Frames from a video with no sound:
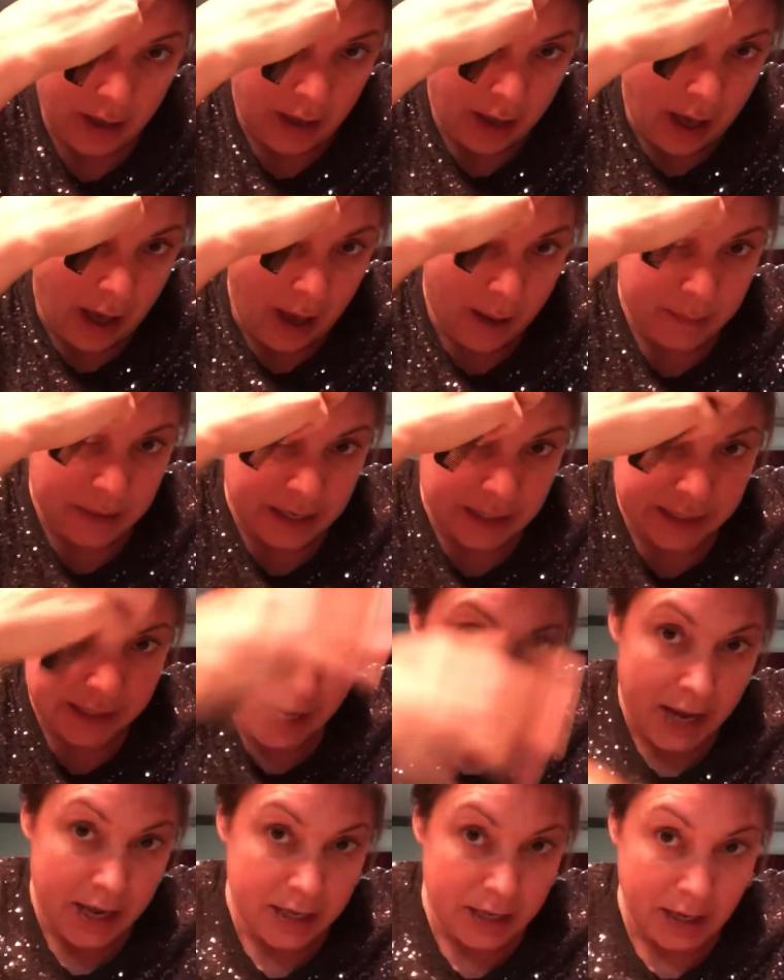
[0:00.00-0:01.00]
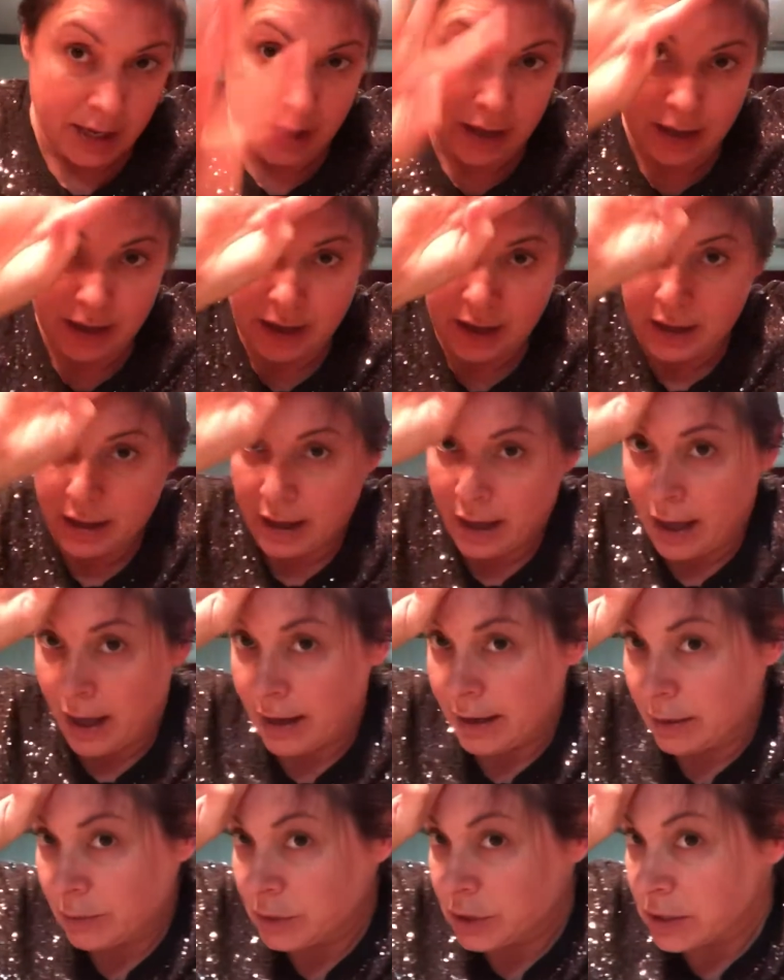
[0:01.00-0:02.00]
I'm going to take it
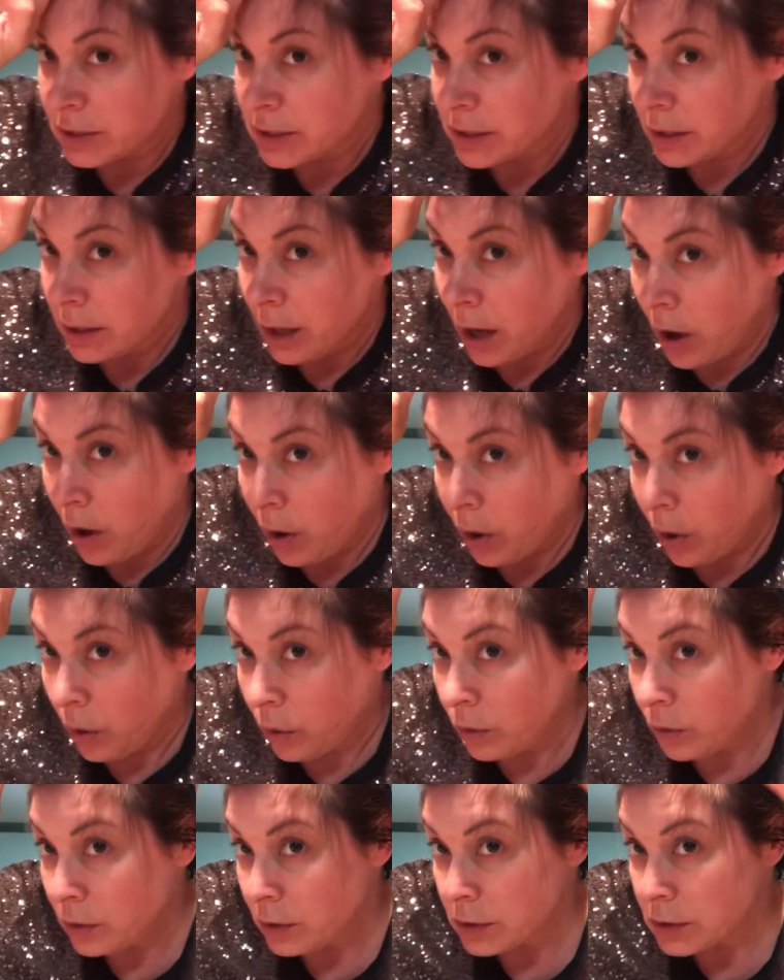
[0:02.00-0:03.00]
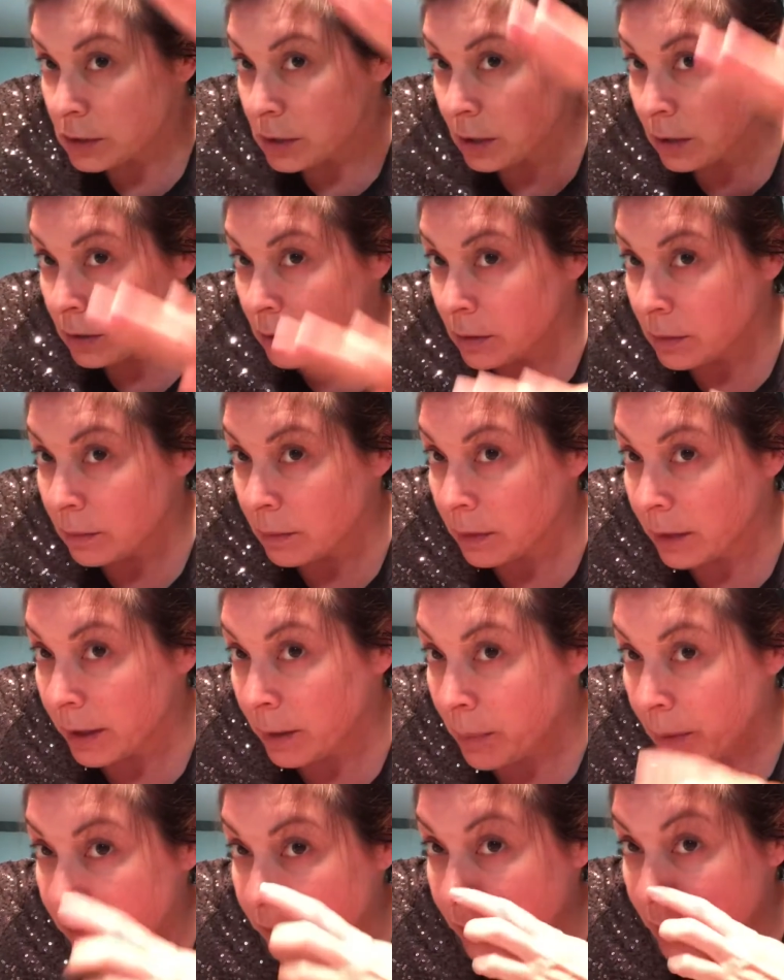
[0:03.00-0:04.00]
and I'm just going to hold
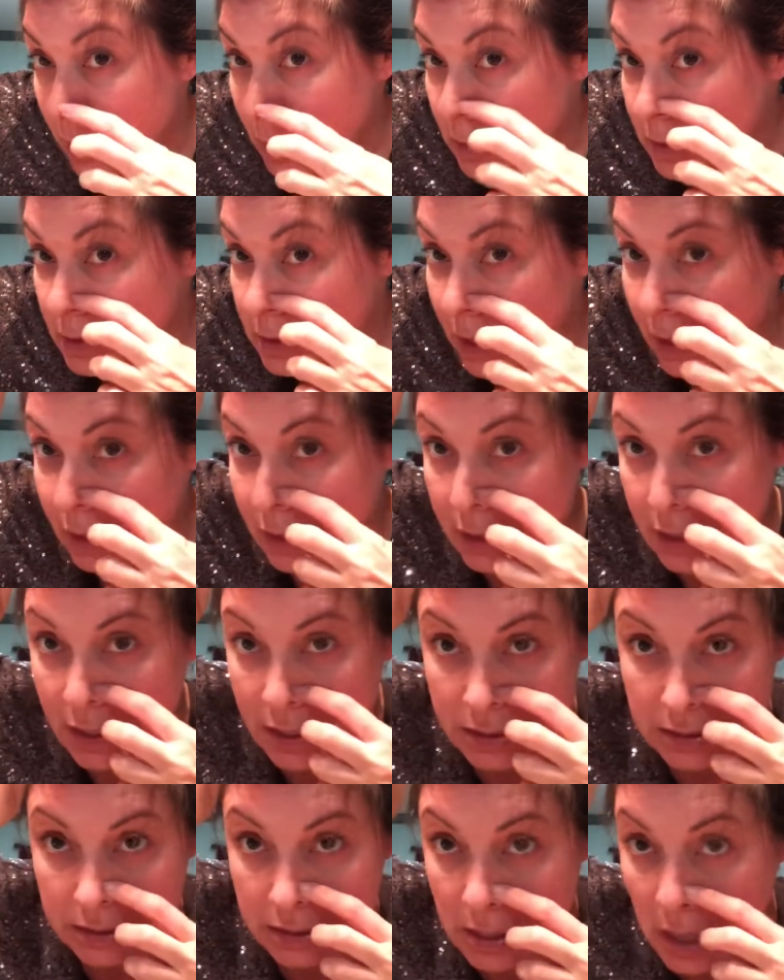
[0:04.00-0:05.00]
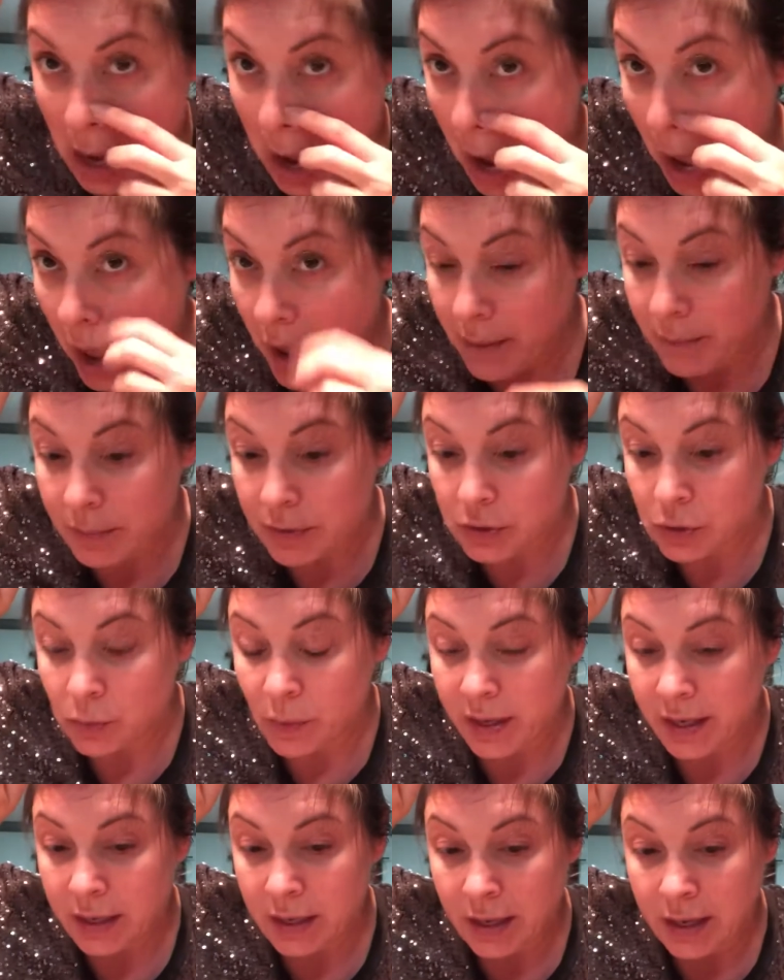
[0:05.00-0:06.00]
like my fingers like this in
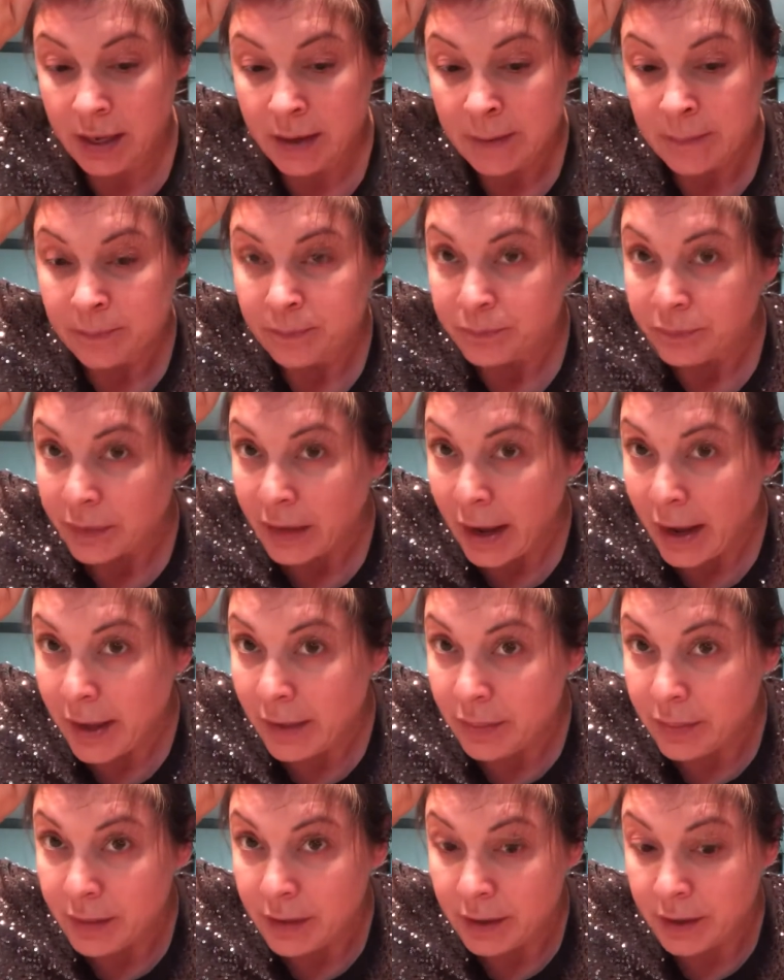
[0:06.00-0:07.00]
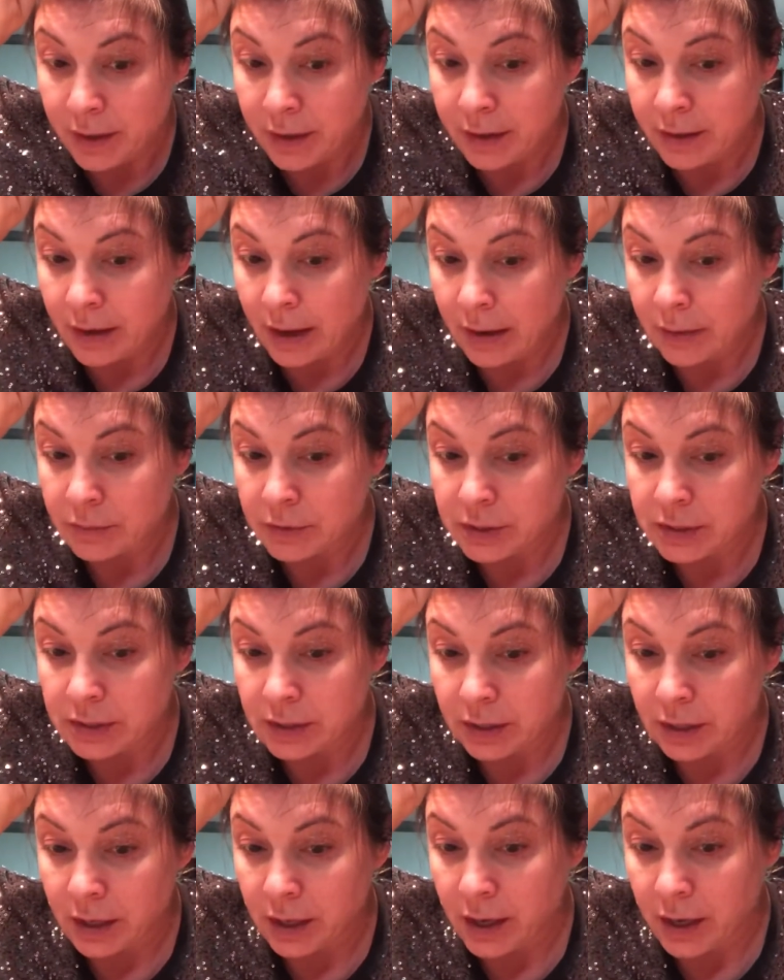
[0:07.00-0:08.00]
between. And then I'm just
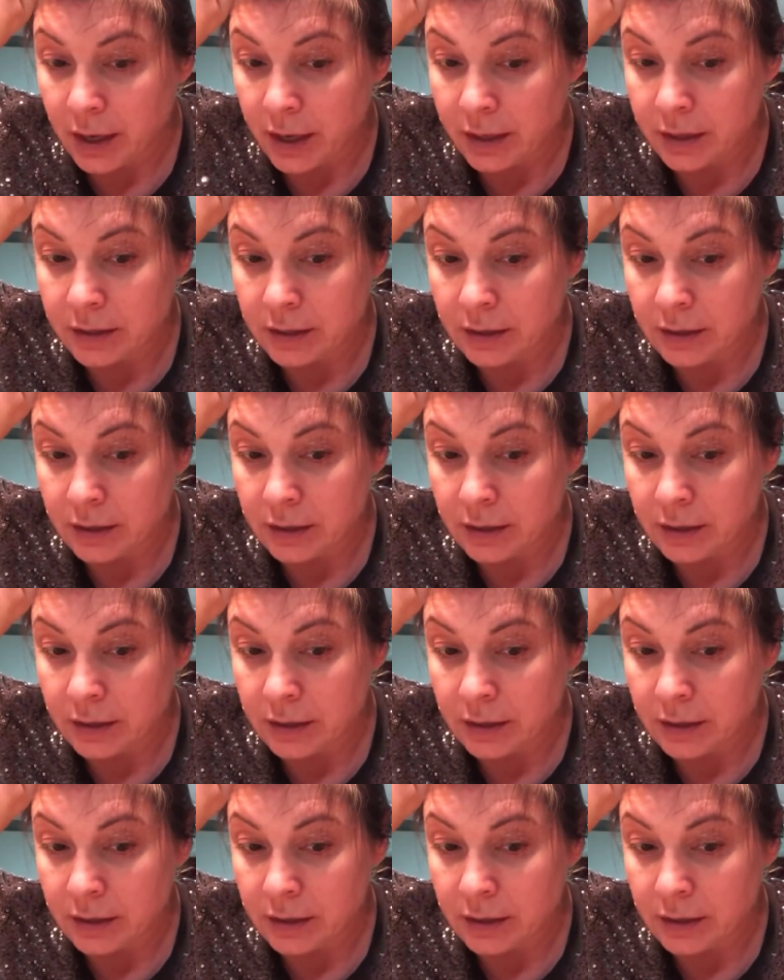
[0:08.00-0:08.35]
going to cut